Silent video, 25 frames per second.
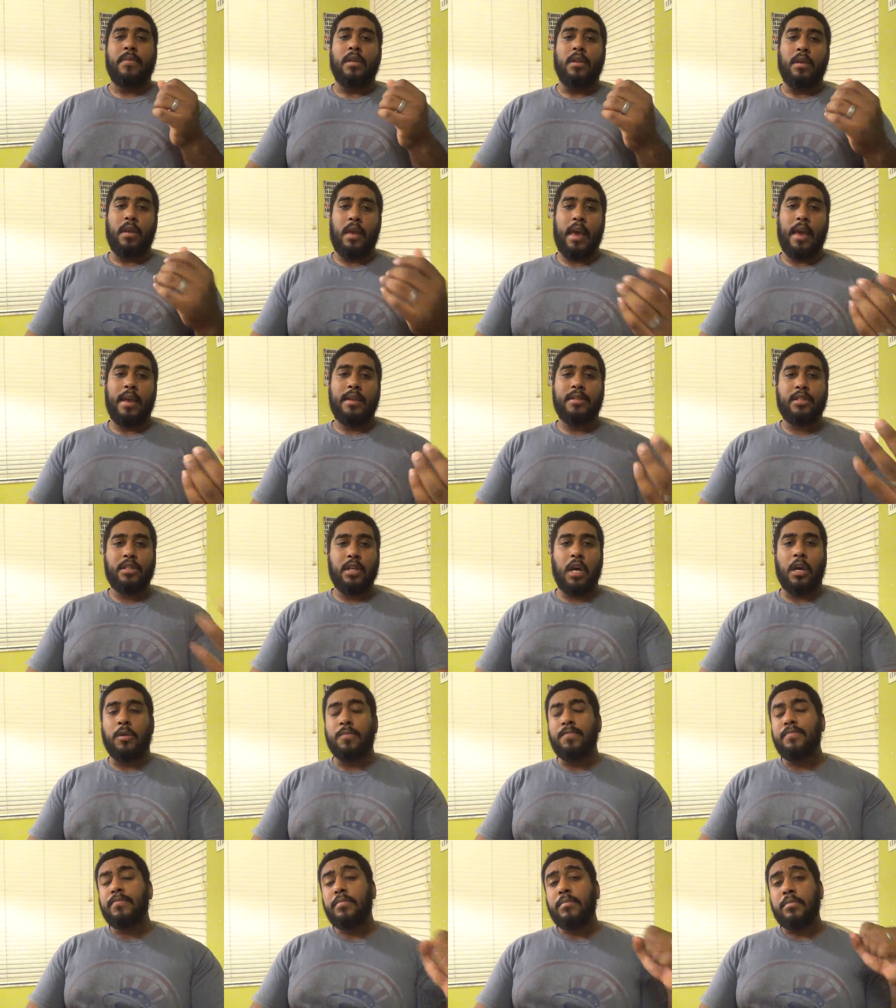Okay,
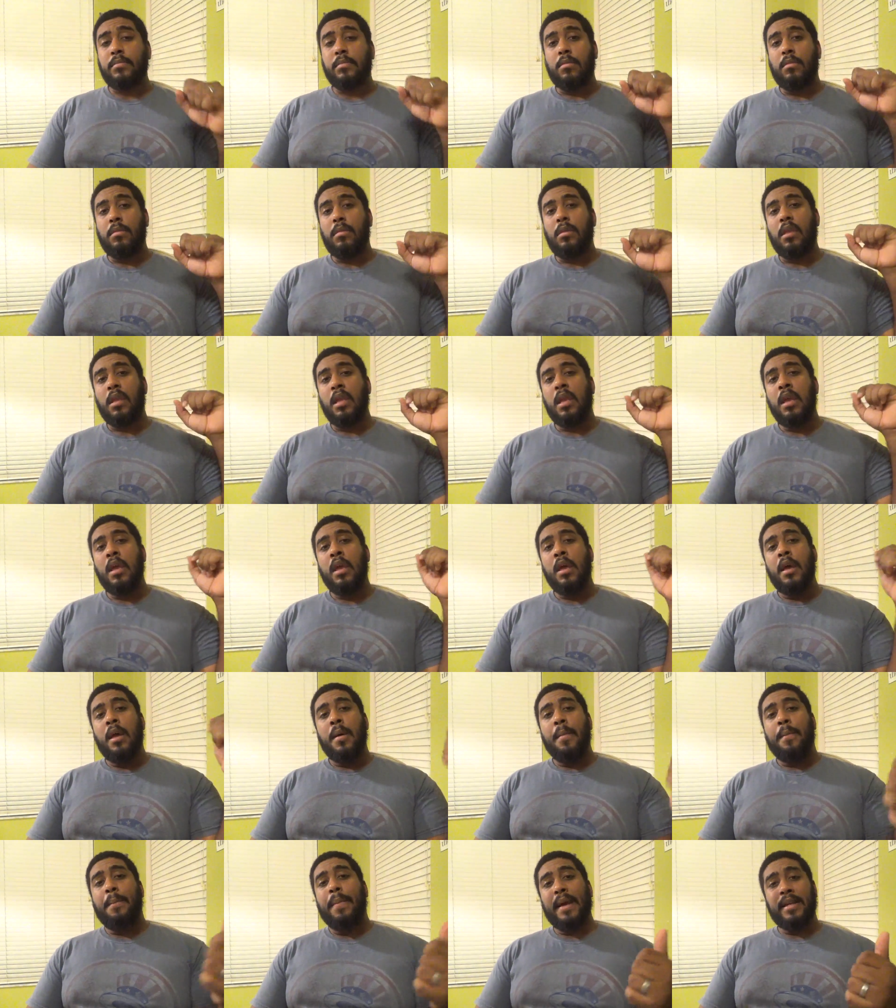so
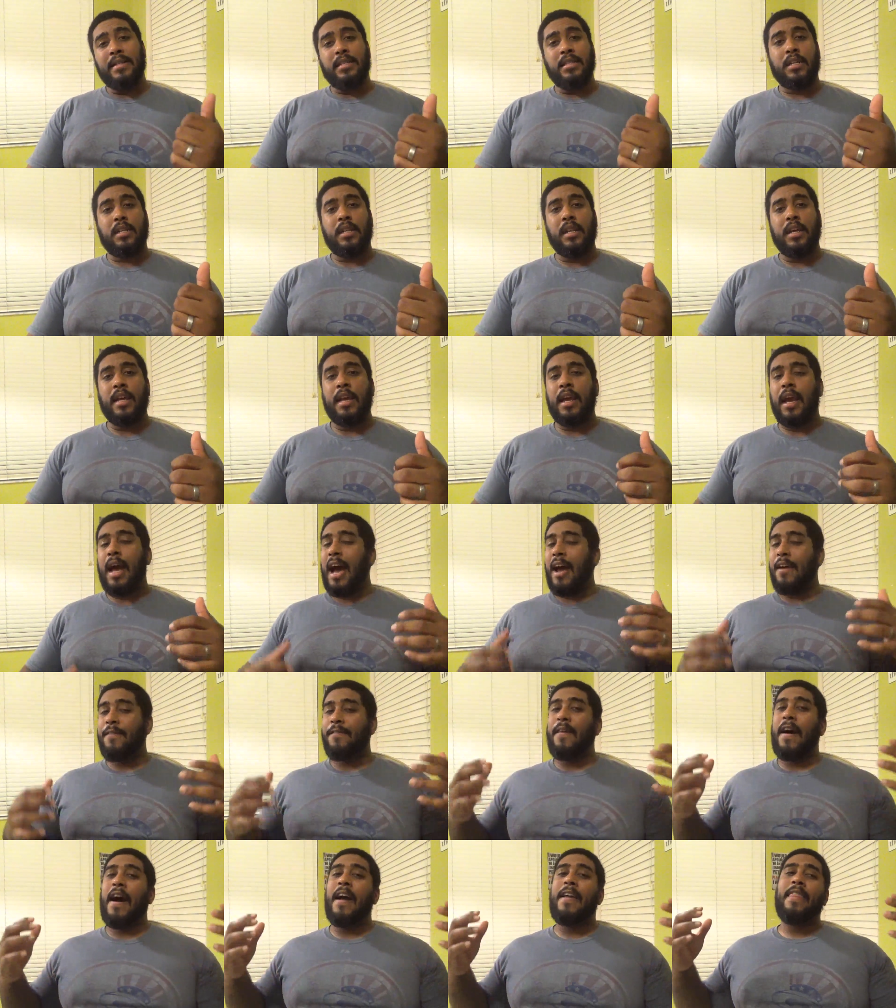basically, I
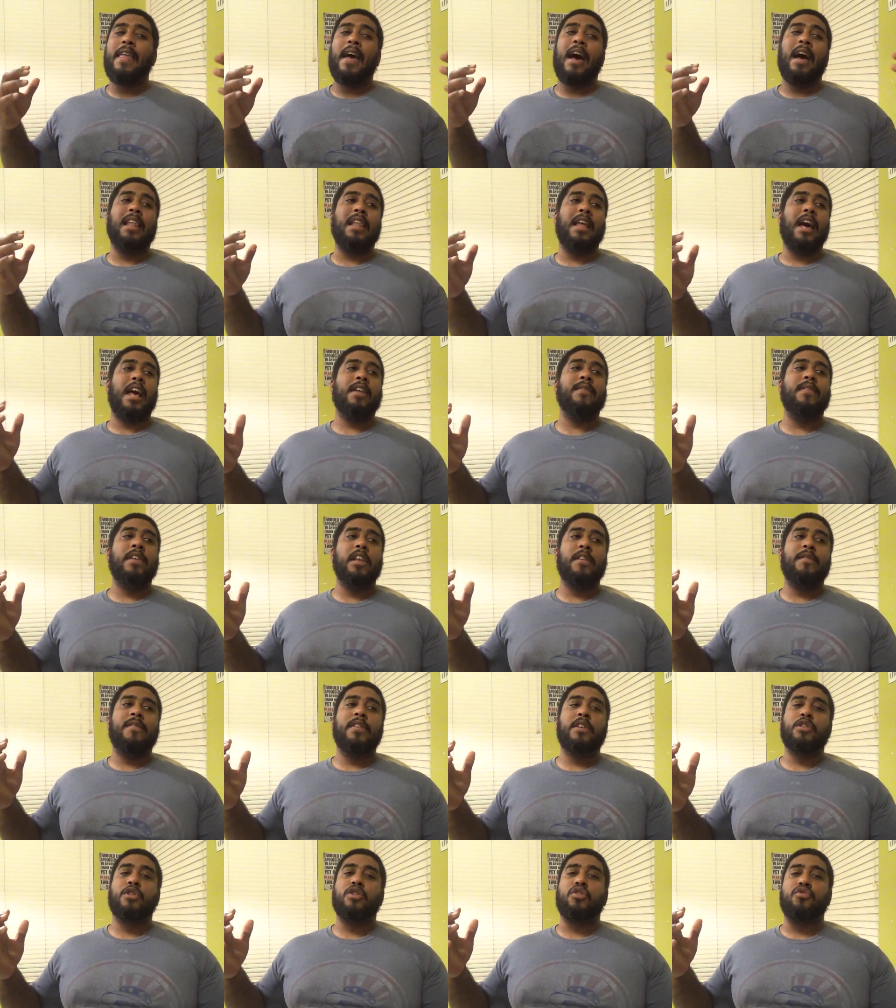find that a lot of
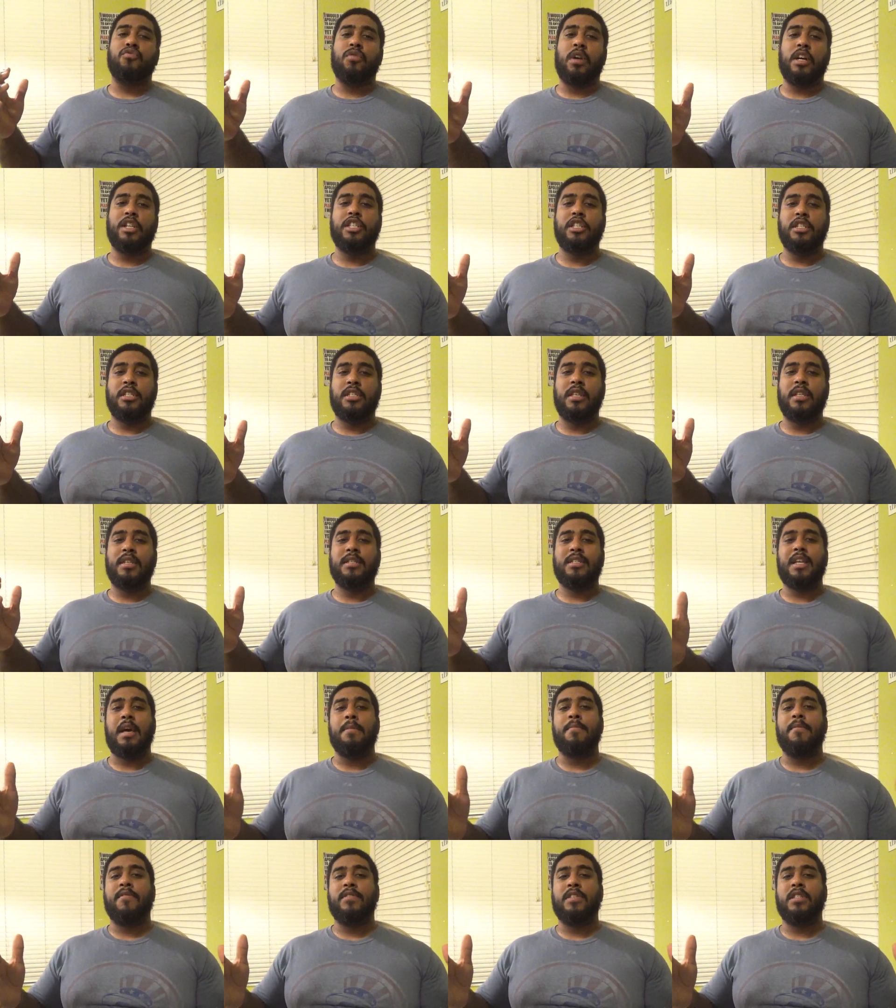individuals rush into this
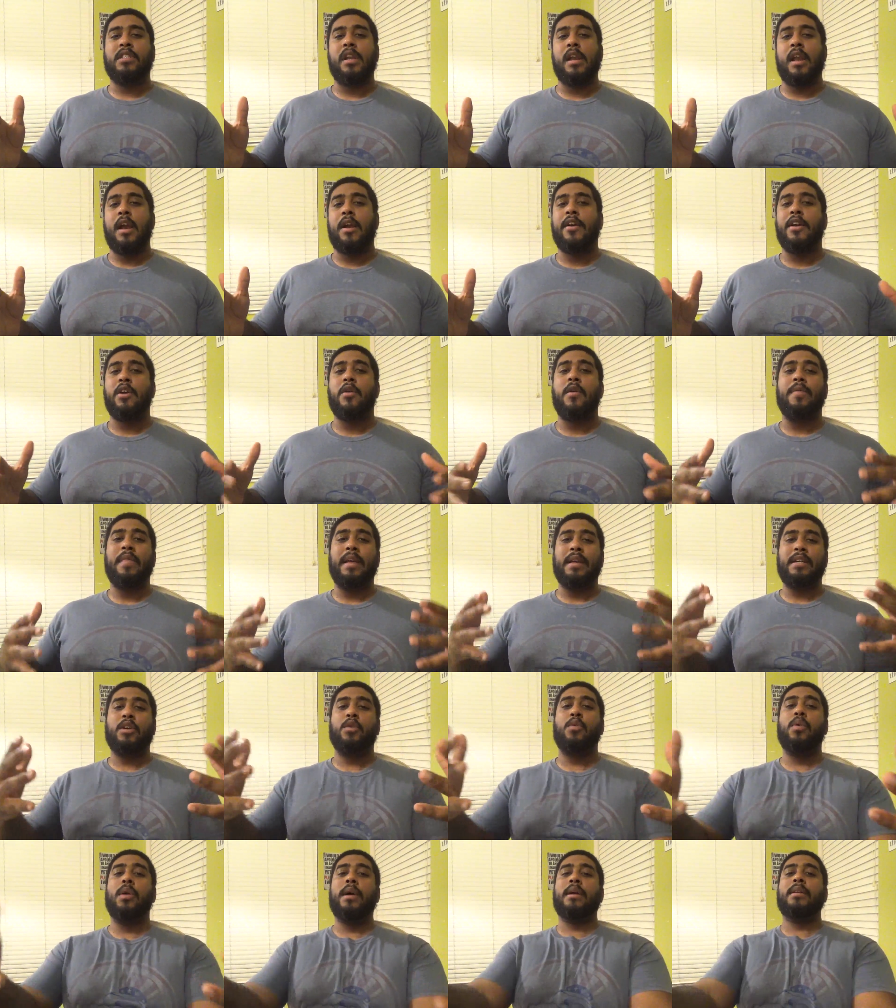type of a scenario and they
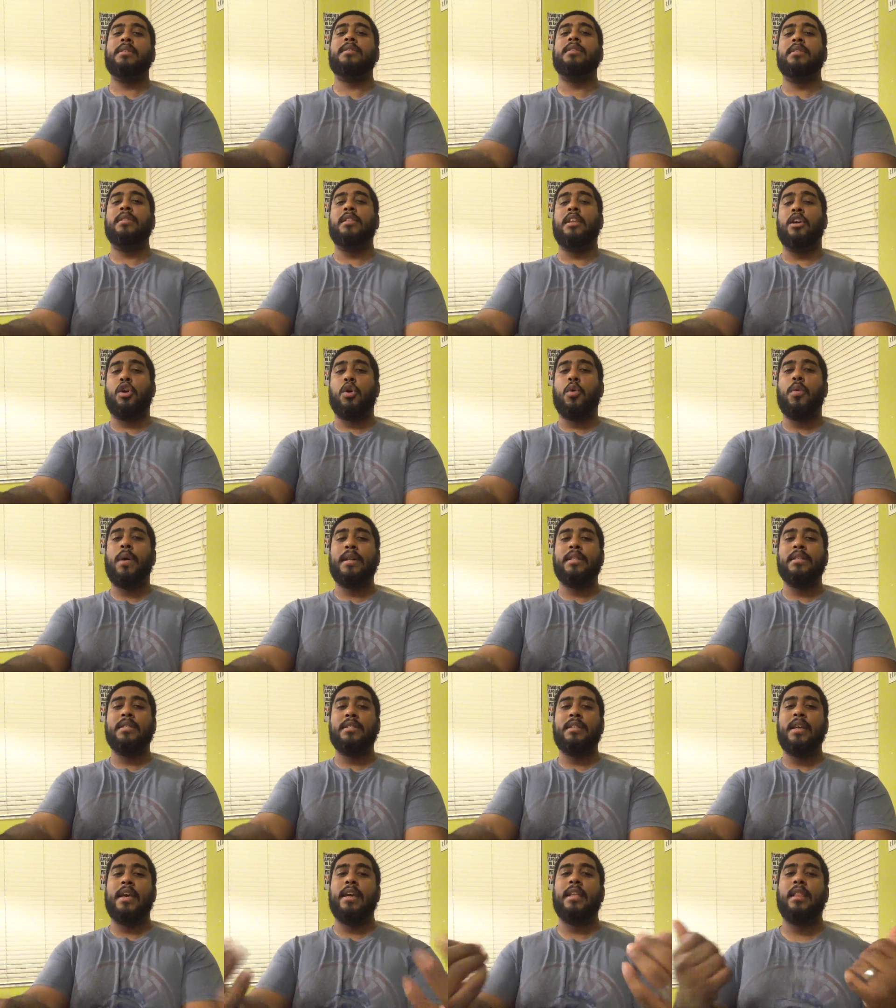quick t- they're quick
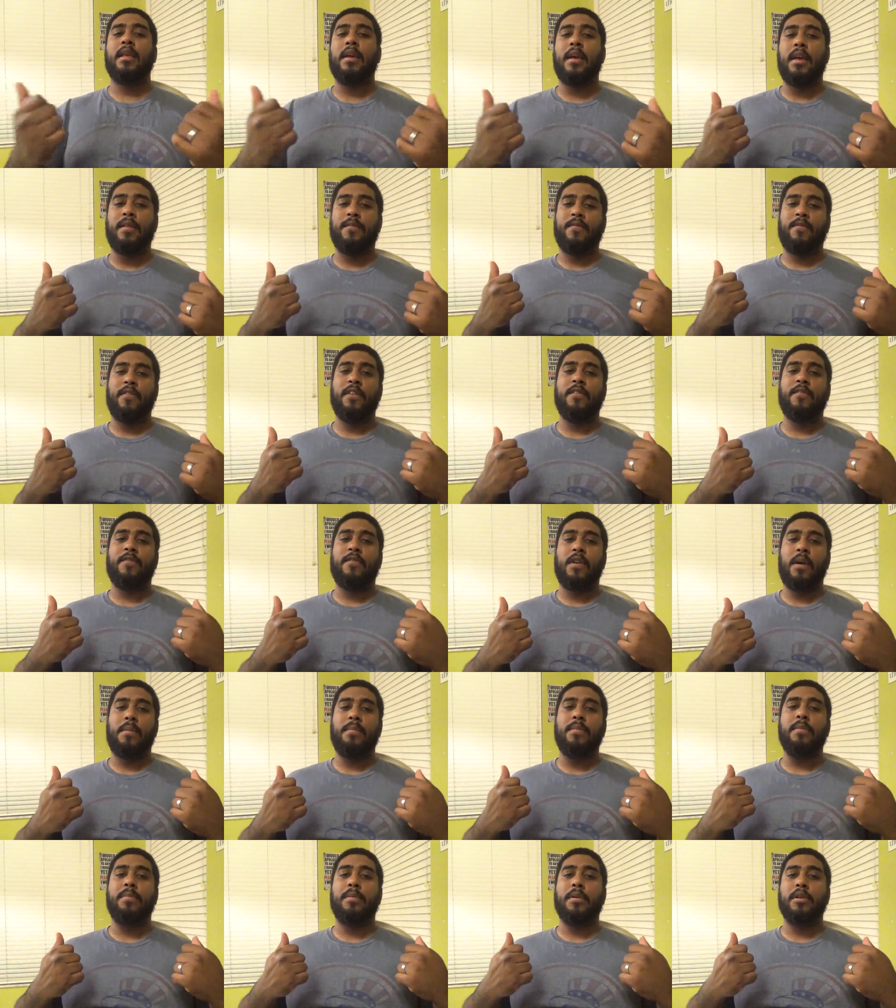to take the infant
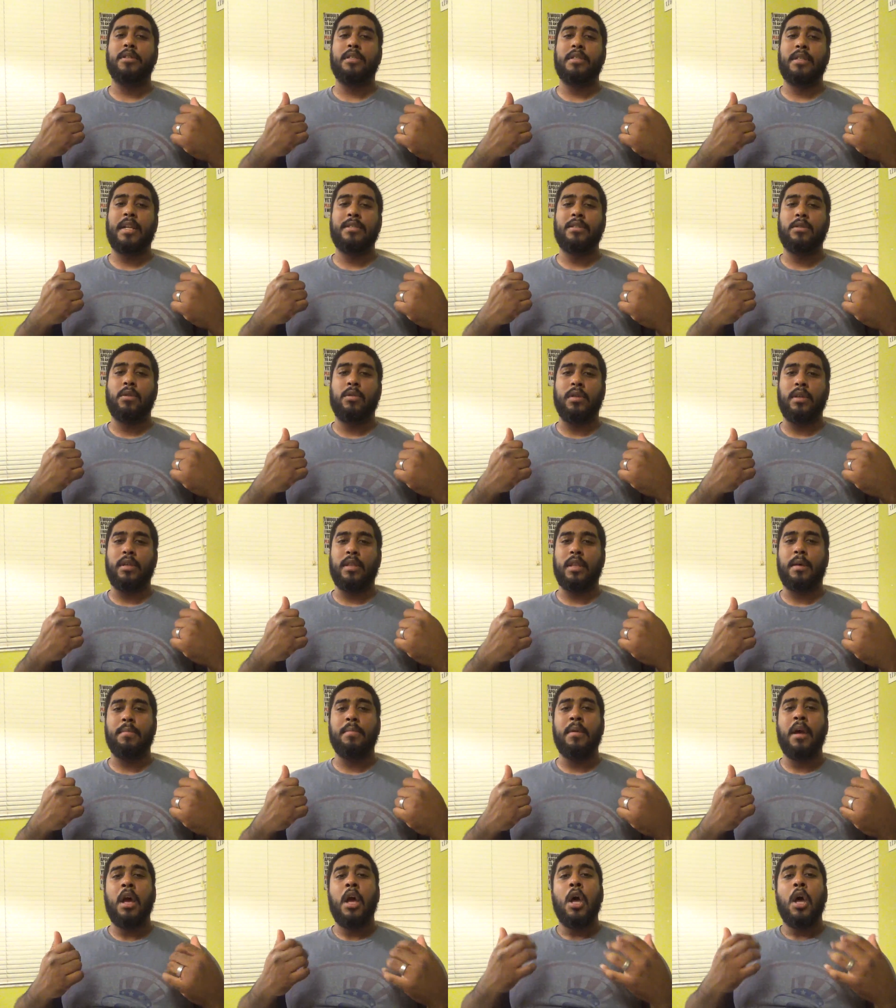from the person that's holding them